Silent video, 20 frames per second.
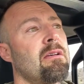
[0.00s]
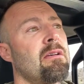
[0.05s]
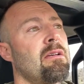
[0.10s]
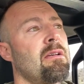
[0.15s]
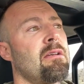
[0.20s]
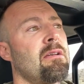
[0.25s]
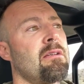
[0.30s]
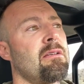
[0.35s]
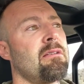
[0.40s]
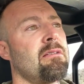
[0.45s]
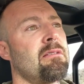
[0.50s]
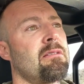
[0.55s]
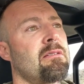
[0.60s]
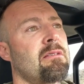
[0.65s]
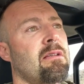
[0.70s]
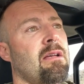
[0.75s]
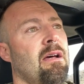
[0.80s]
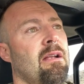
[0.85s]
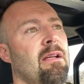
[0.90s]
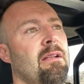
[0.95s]

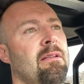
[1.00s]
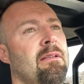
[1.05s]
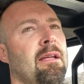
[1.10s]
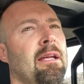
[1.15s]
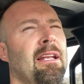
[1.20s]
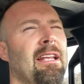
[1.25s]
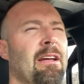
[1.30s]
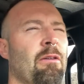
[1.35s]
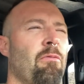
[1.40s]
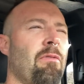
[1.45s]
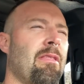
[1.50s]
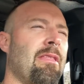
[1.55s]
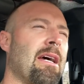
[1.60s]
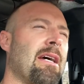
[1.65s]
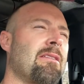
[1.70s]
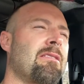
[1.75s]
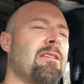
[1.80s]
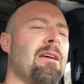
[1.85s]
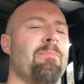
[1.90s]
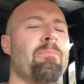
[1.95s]
is kind of dealing with
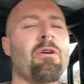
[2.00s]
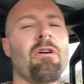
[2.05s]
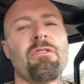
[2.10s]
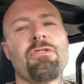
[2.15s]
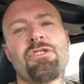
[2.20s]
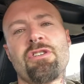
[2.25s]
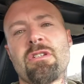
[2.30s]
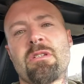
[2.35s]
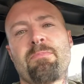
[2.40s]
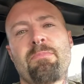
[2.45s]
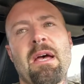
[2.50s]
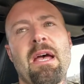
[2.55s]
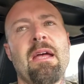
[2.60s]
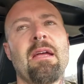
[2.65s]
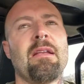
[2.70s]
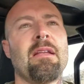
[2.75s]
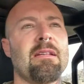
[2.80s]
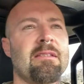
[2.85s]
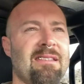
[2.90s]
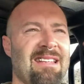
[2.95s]
that subconscious
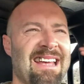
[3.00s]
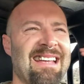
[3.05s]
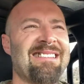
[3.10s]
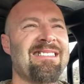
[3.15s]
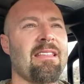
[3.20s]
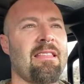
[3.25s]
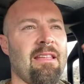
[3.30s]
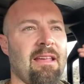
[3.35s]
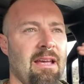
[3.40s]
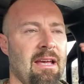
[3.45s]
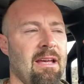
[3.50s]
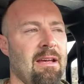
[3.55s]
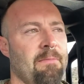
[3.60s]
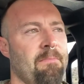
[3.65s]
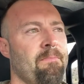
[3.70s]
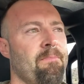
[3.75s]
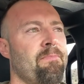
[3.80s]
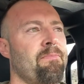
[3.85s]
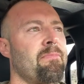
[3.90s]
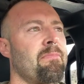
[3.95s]
pain. It's it's there,
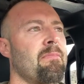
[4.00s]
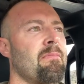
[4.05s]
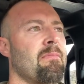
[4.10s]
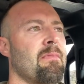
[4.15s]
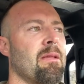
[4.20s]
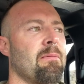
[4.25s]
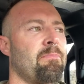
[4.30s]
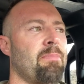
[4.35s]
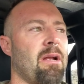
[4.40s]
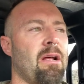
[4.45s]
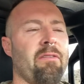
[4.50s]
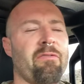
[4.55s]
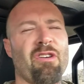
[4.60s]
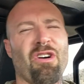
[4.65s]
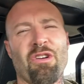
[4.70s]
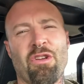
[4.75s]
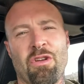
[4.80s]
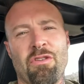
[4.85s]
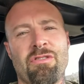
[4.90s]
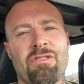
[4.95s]
but I've
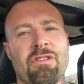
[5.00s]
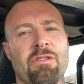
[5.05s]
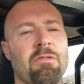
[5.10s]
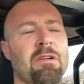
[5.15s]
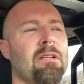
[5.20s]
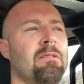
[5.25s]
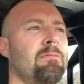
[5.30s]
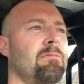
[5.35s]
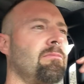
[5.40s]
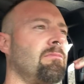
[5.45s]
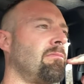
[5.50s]
got used to it.